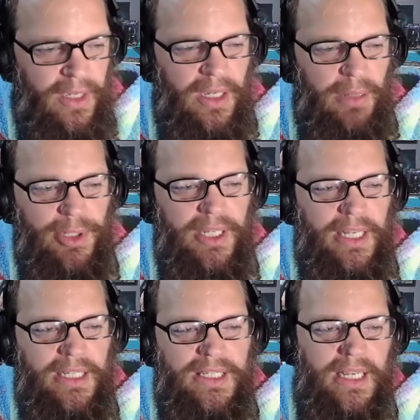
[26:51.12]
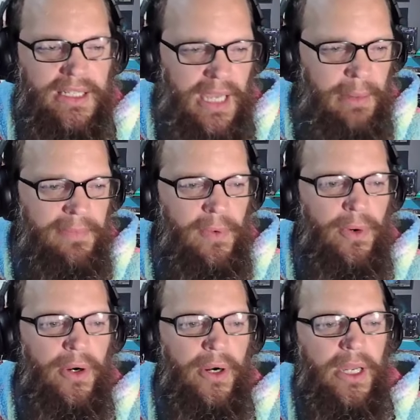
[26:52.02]
Uh, Brittany kind of stands up
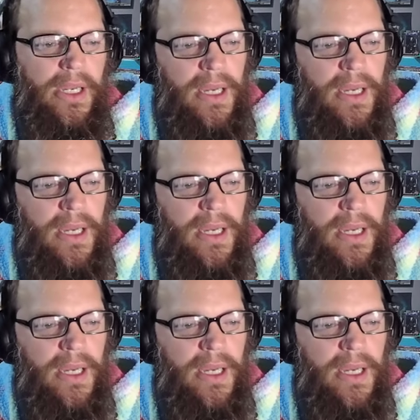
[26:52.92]
for.